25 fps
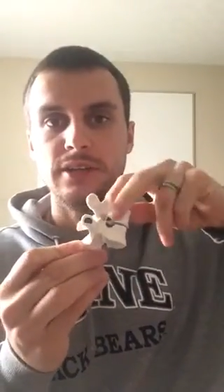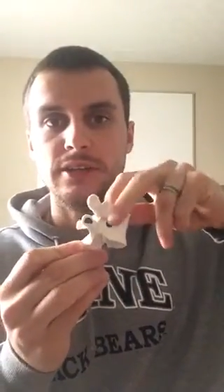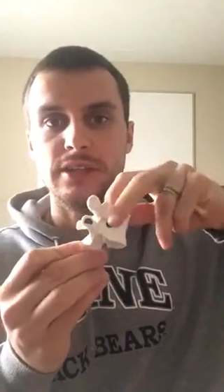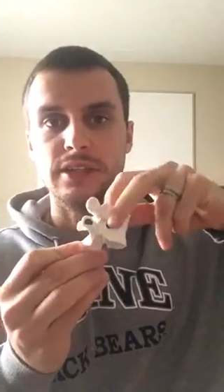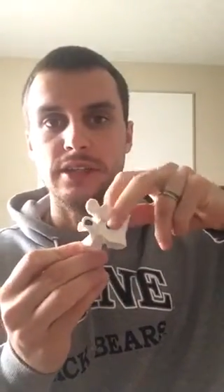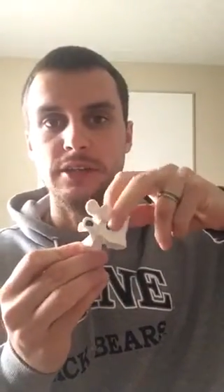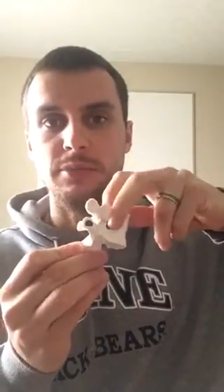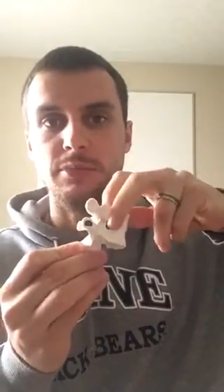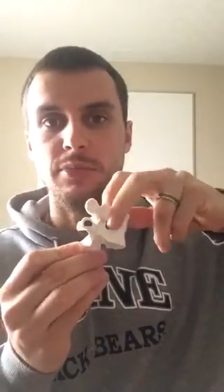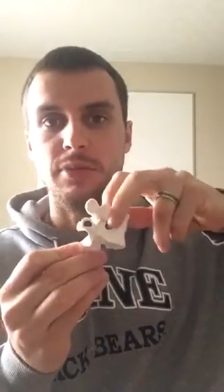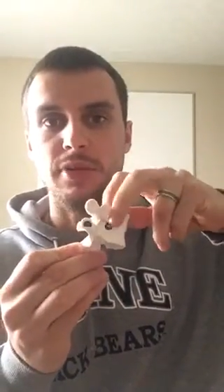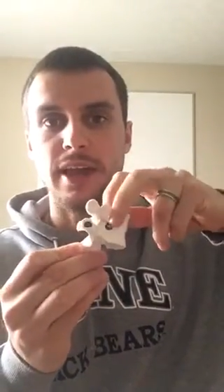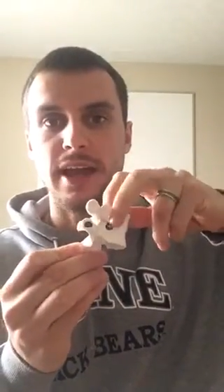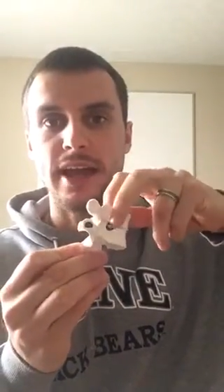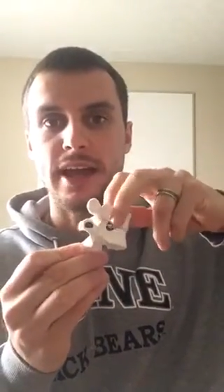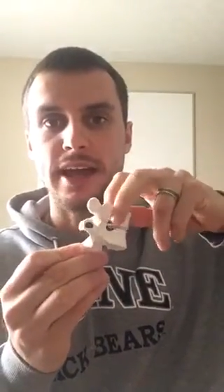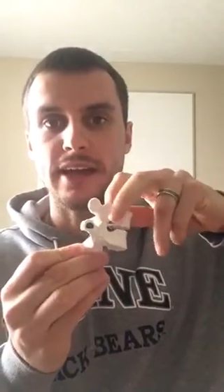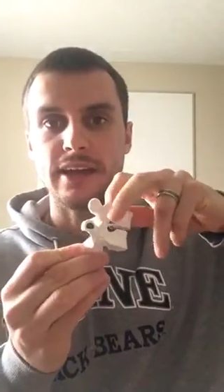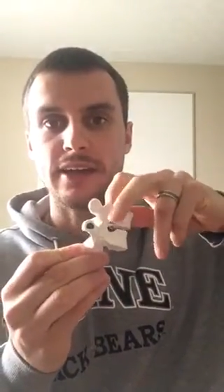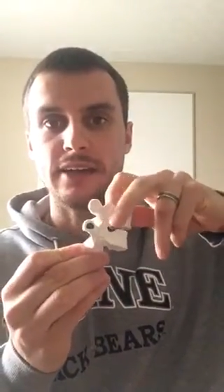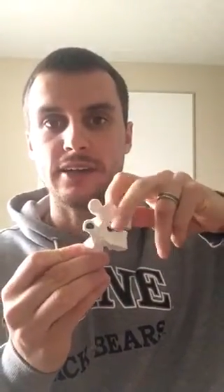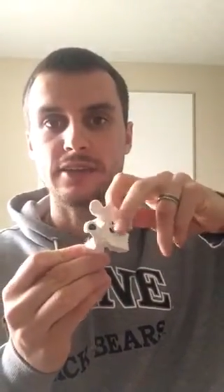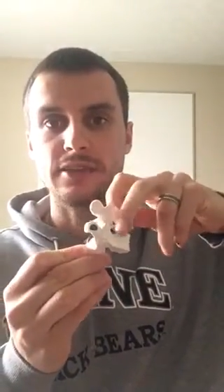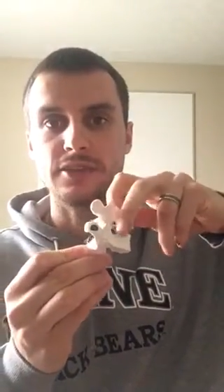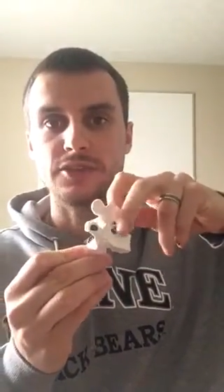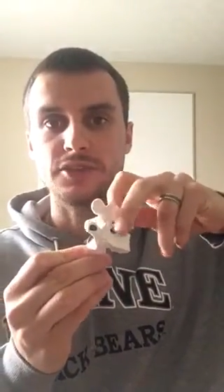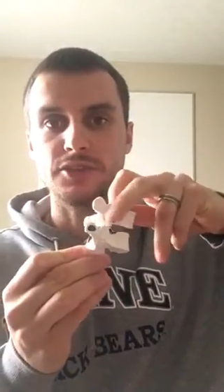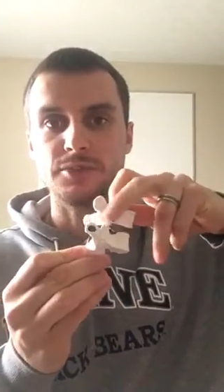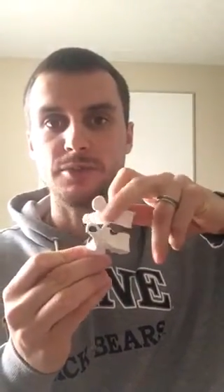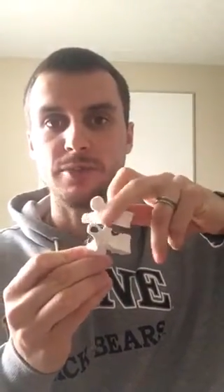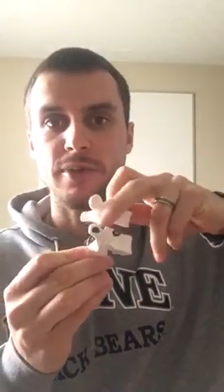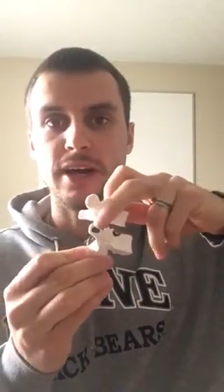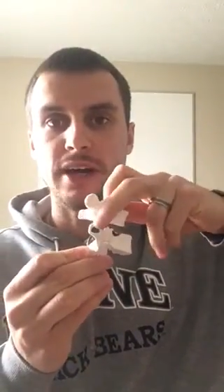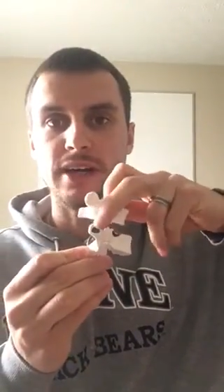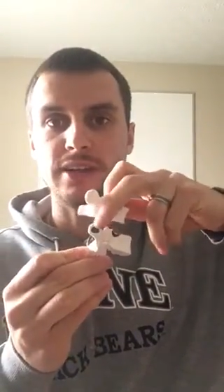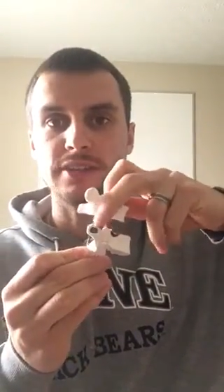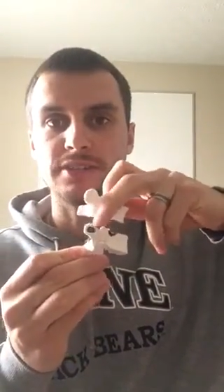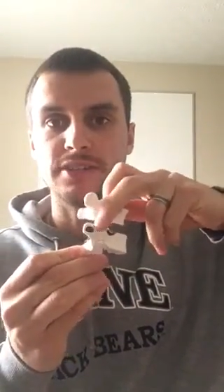The black
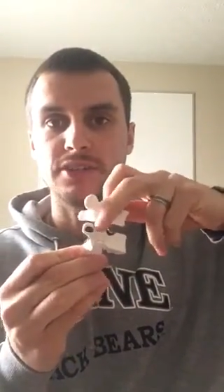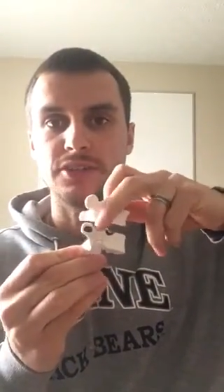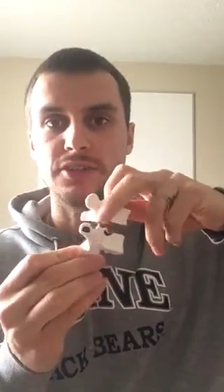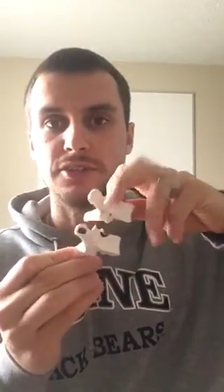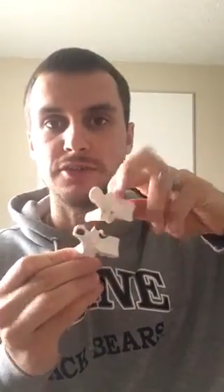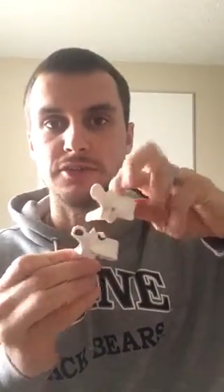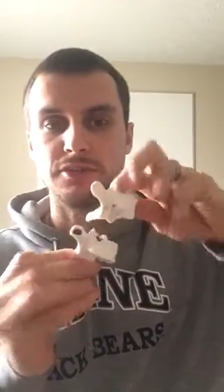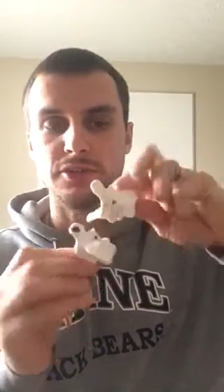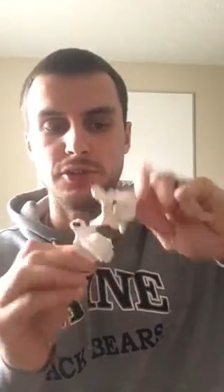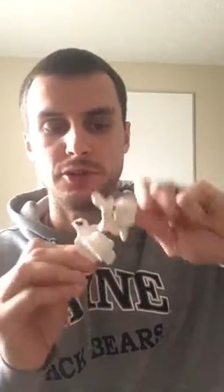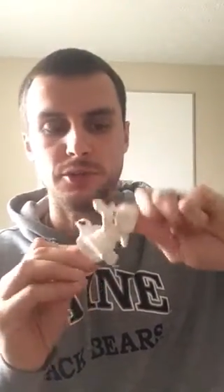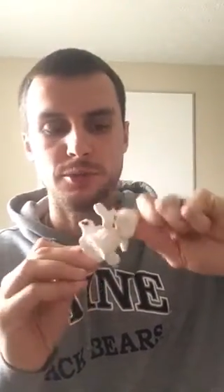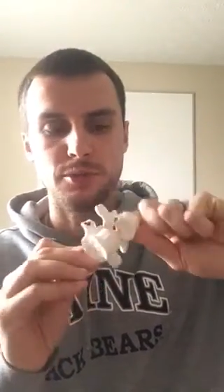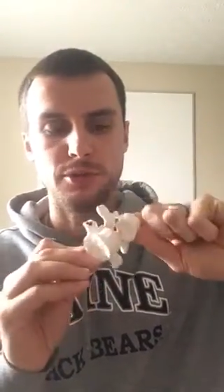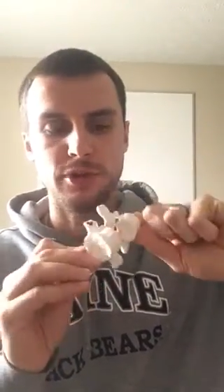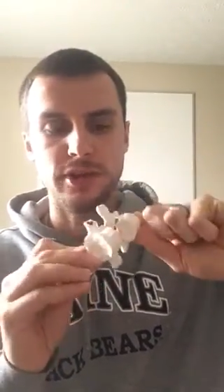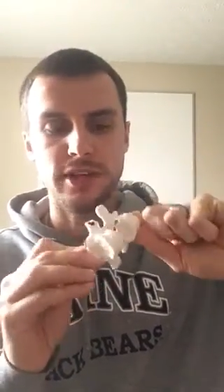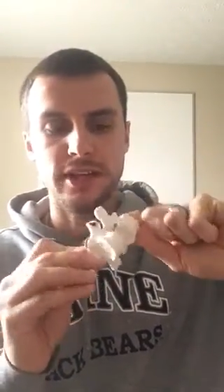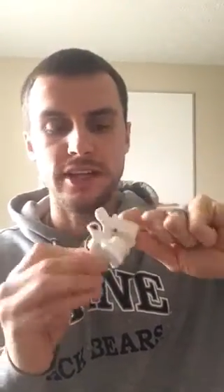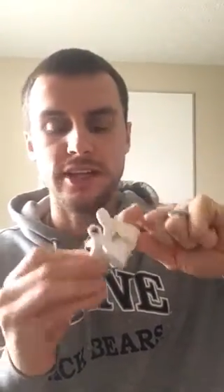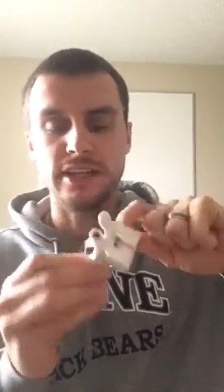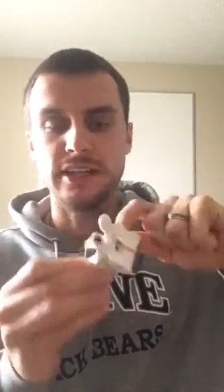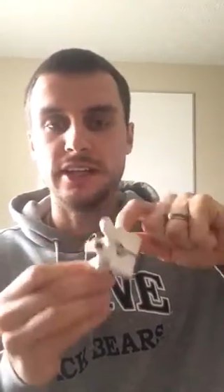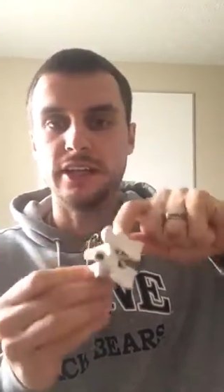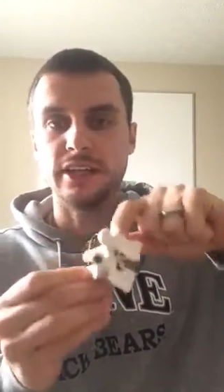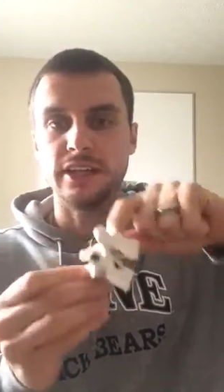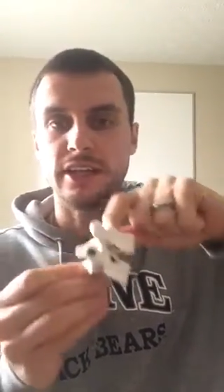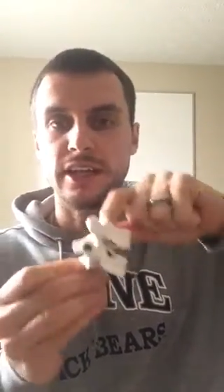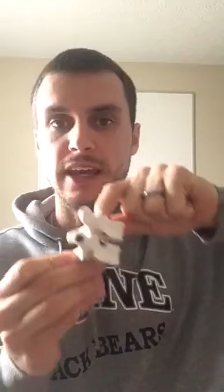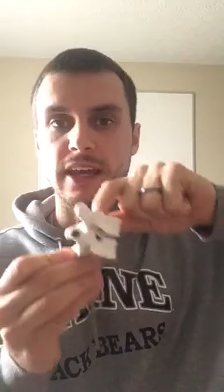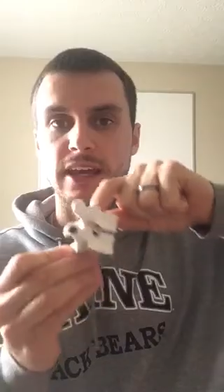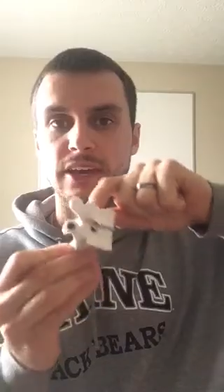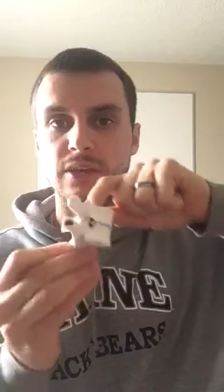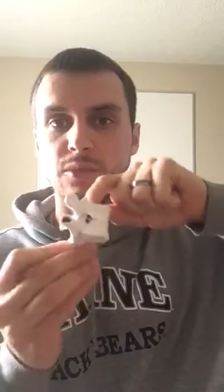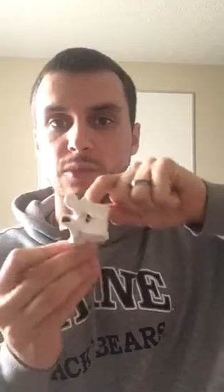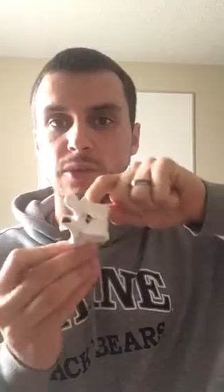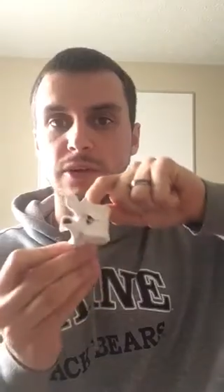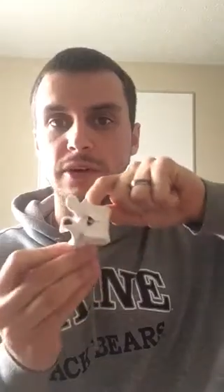spots on the vertebrae
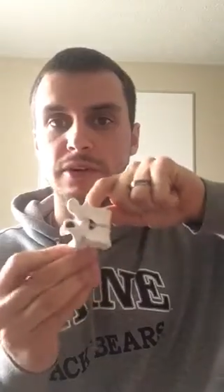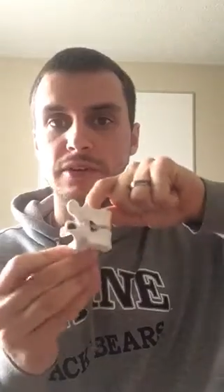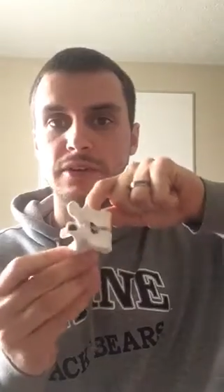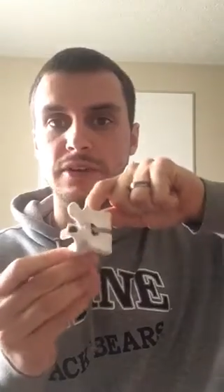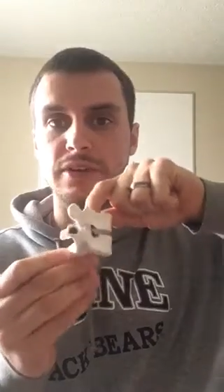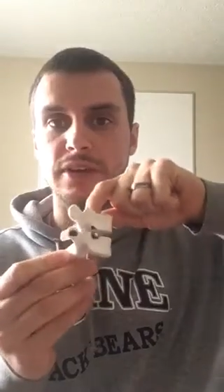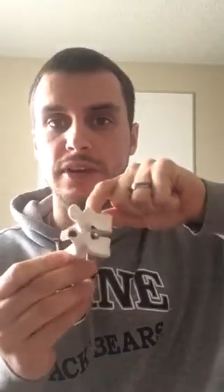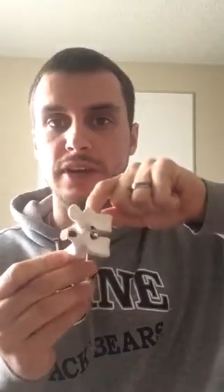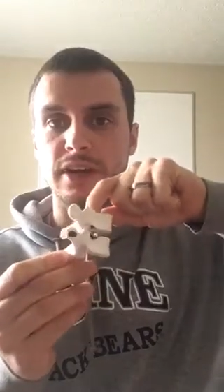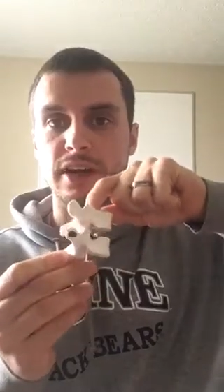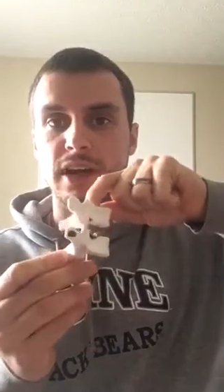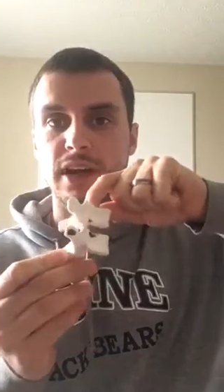indicate where the